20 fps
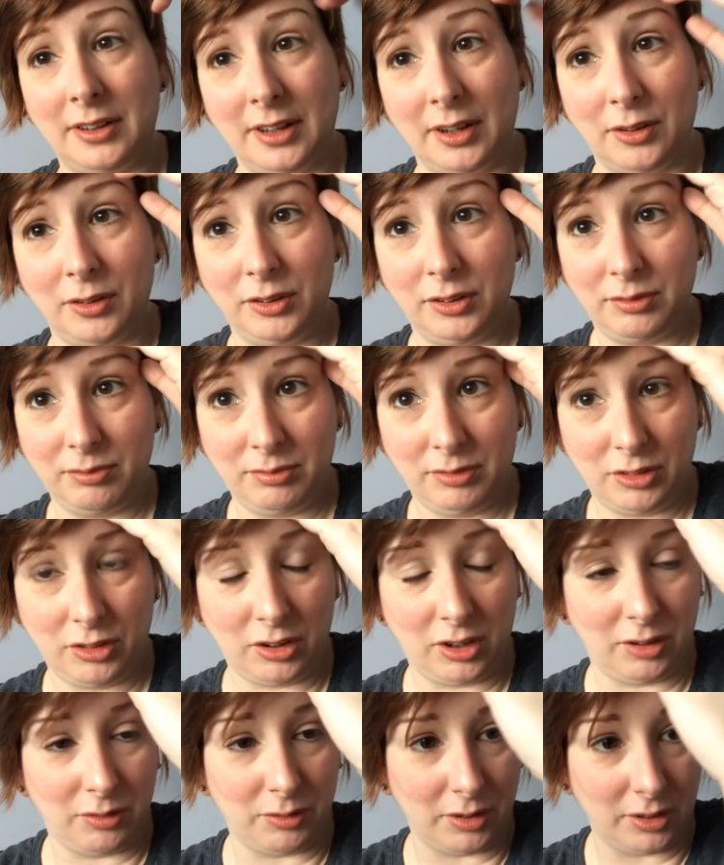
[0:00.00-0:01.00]
house, get
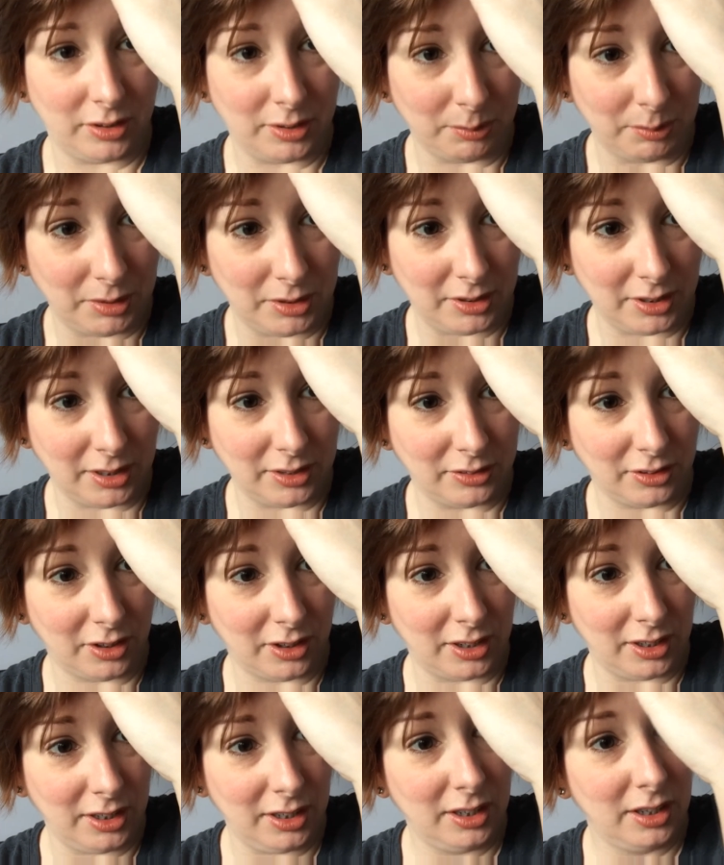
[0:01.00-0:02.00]
rid of some of this
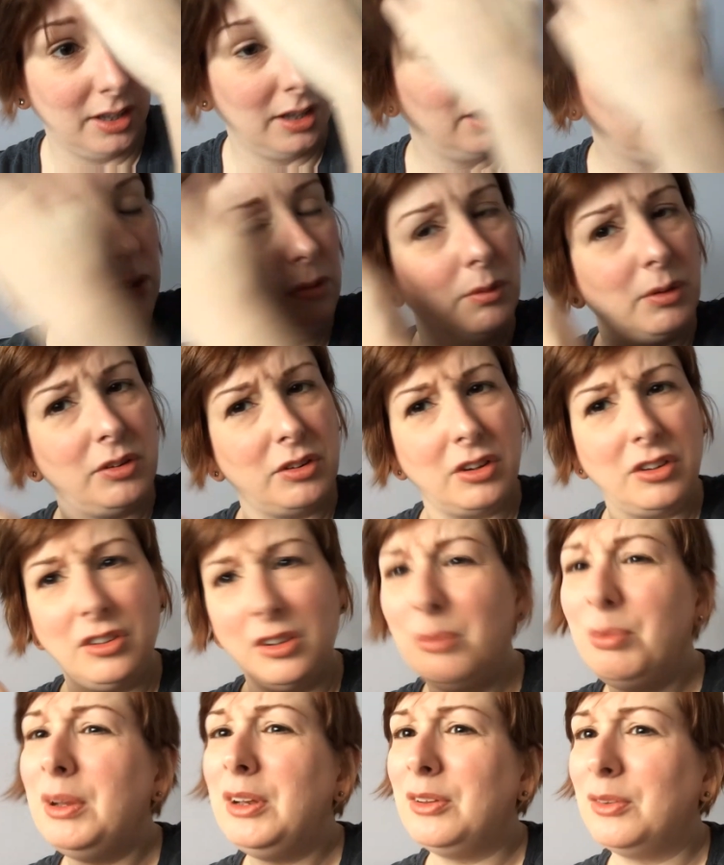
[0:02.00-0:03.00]
anxiety which I should
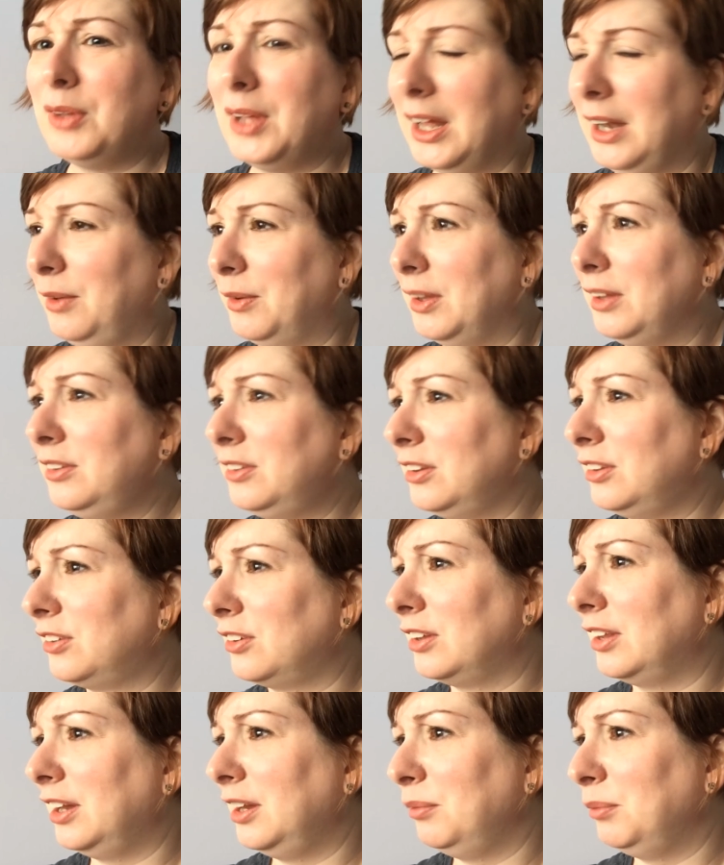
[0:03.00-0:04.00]
be doing anyway since they're
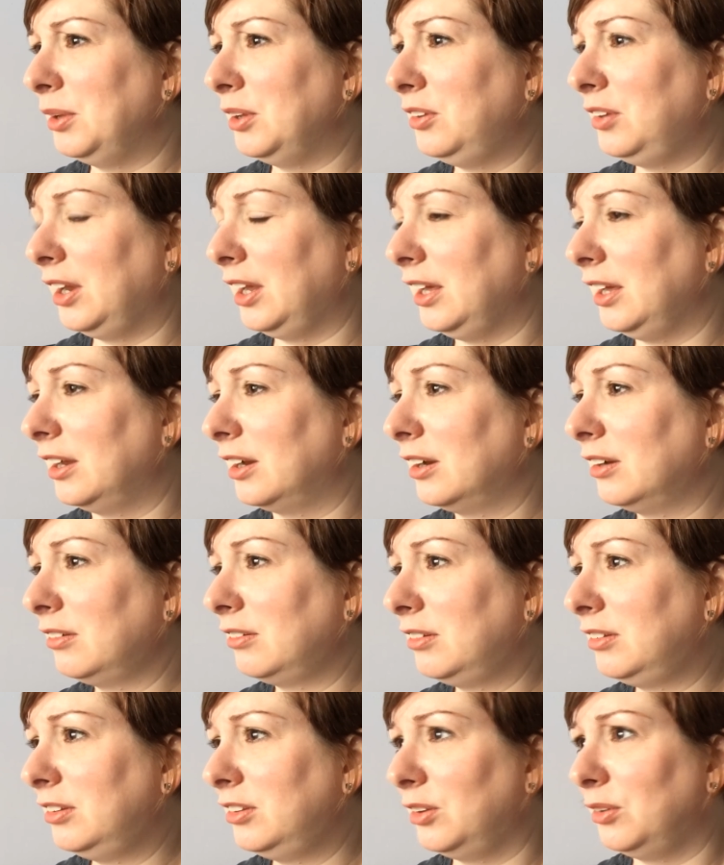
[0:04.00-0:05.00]
letting me stay here
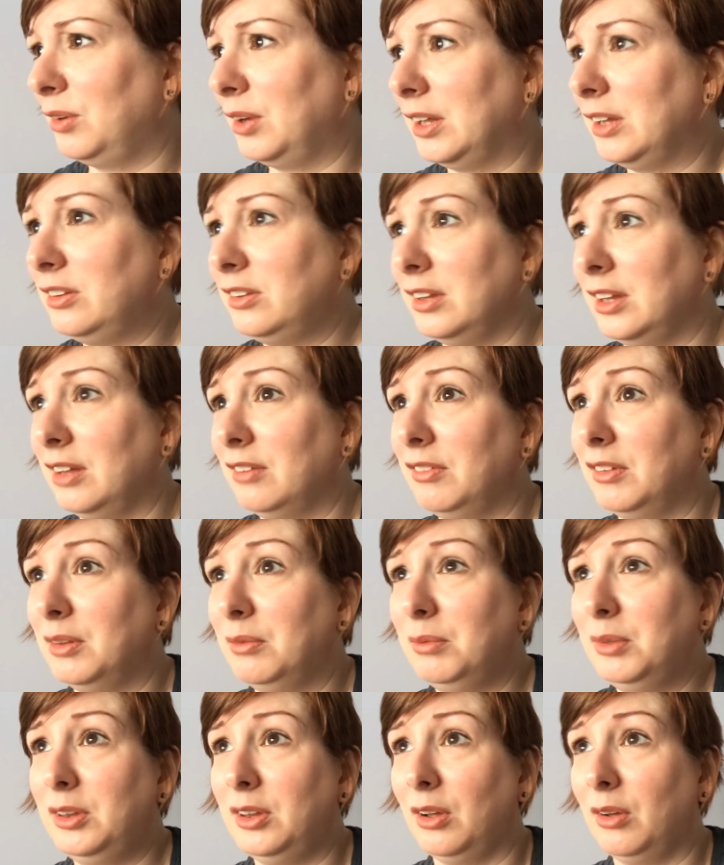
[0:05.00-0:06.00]
so nicely of them.
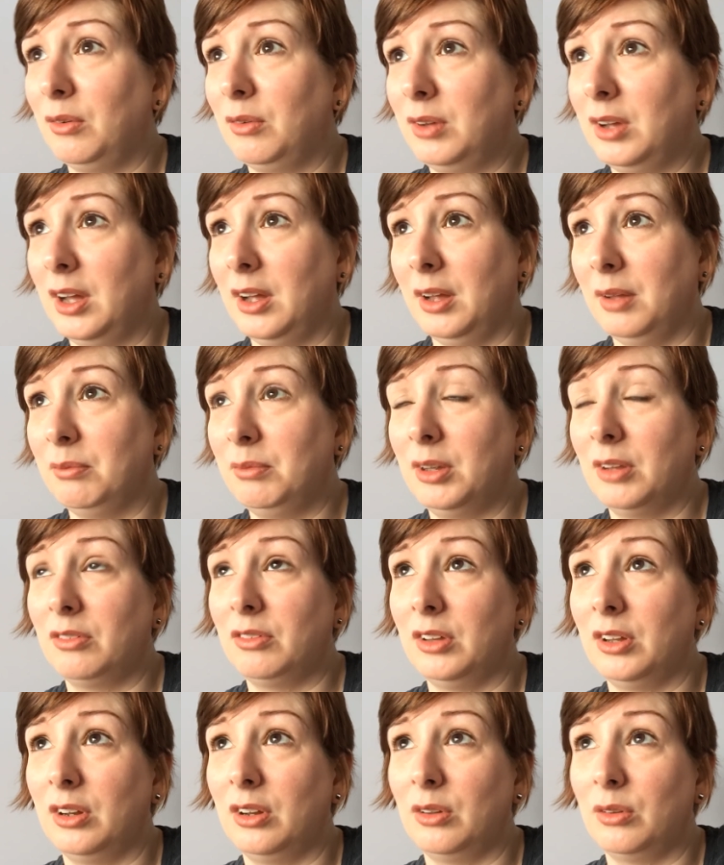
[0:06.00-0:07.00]
So I am definitely
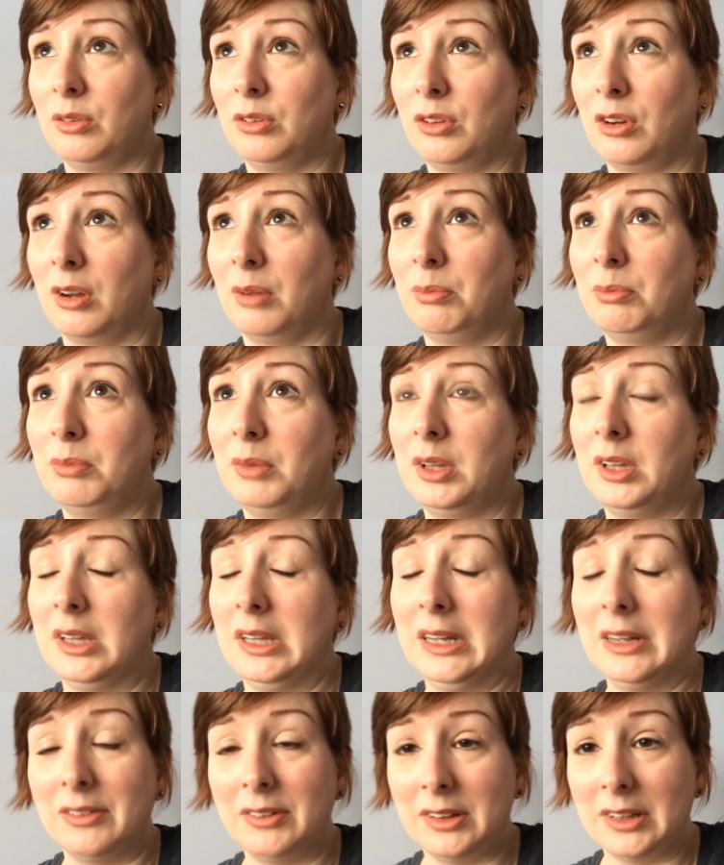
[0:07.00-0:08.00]
gonna go scrub, clean
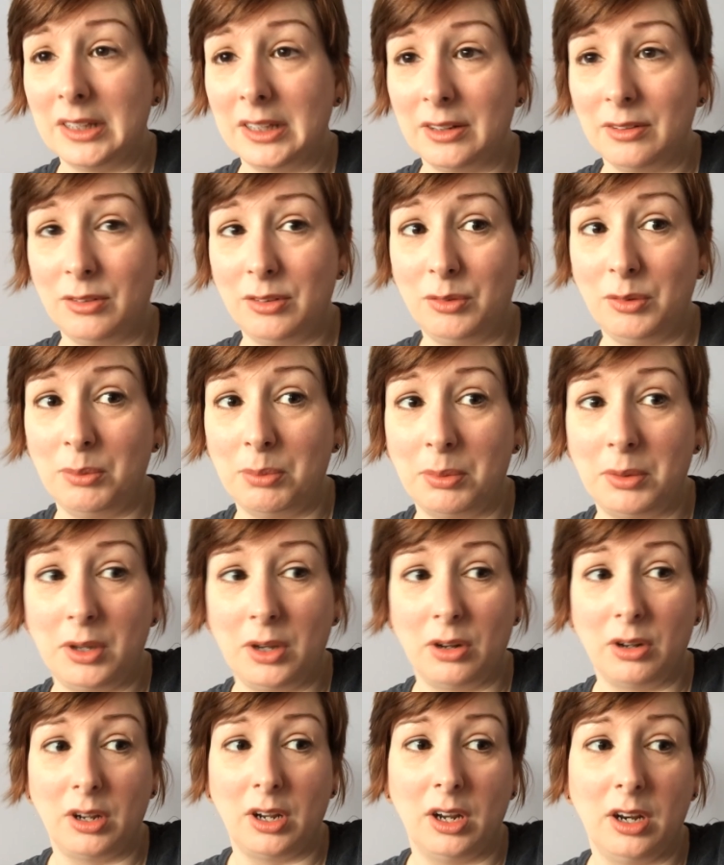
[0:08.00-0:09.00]
everything, and just the
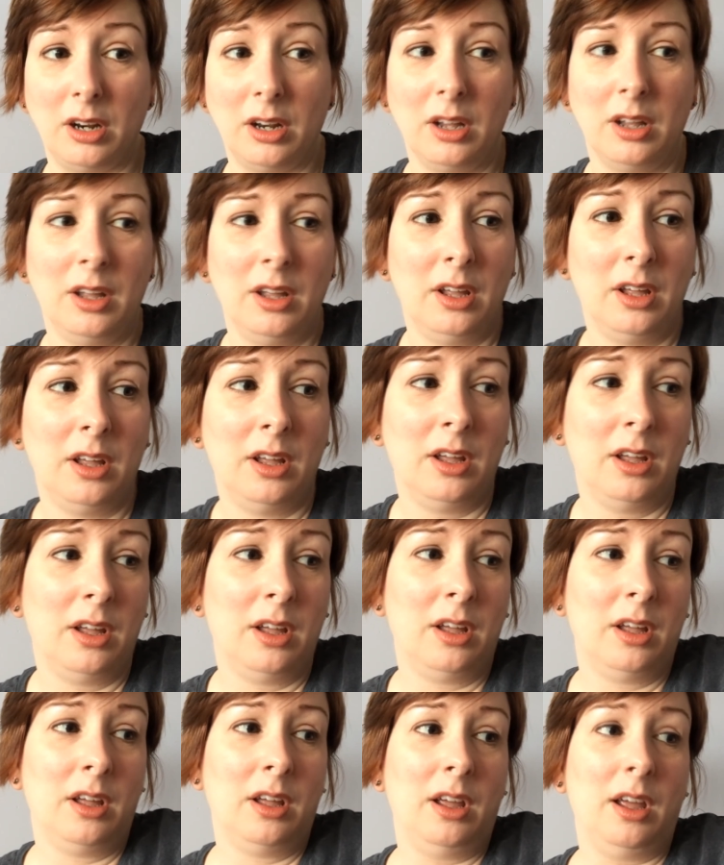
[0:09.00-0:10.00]
dog hair.
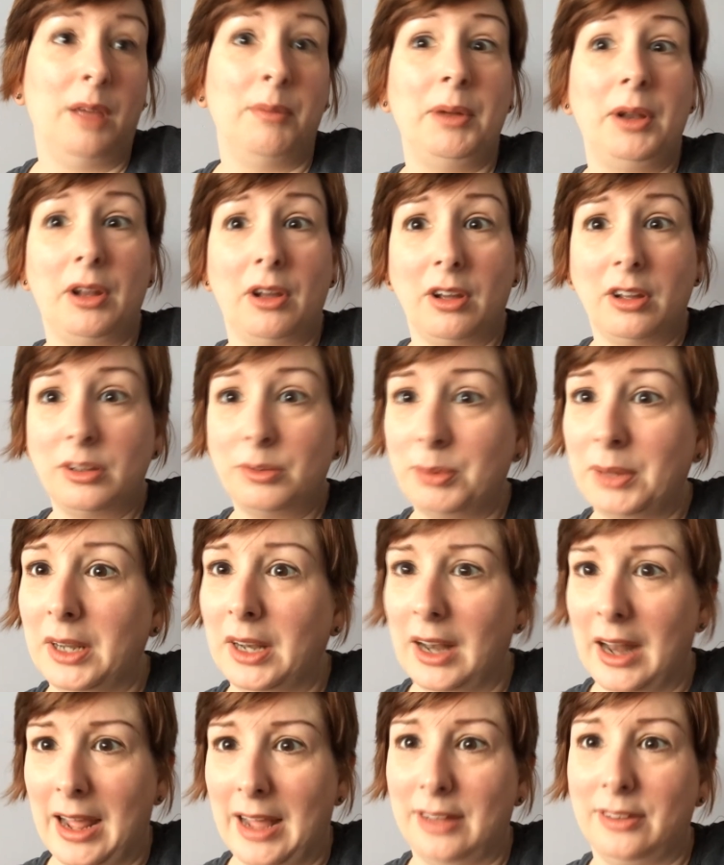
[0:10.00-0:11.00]
And my dog's being an
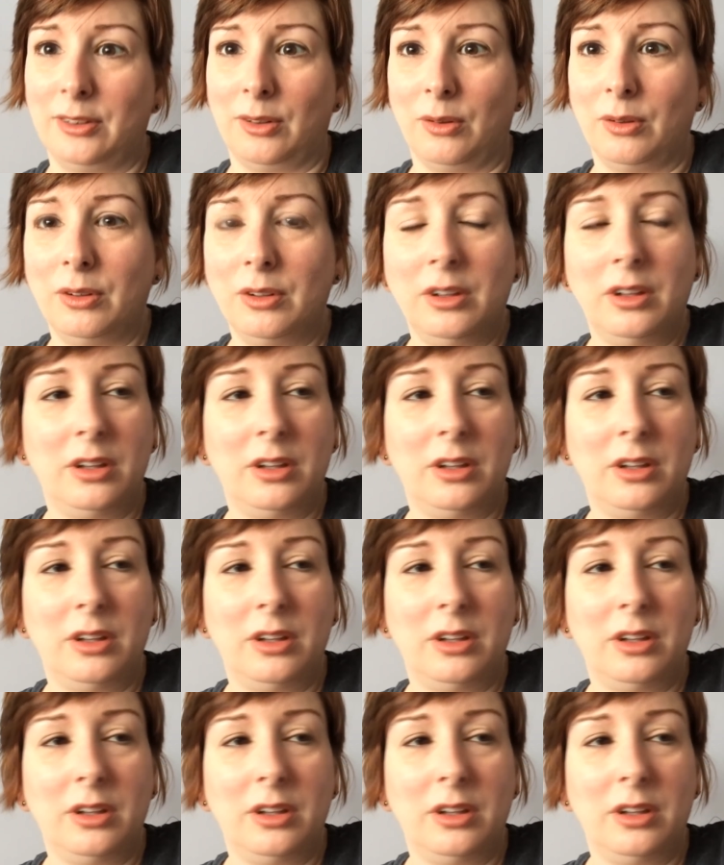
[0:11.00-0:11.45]
asshole.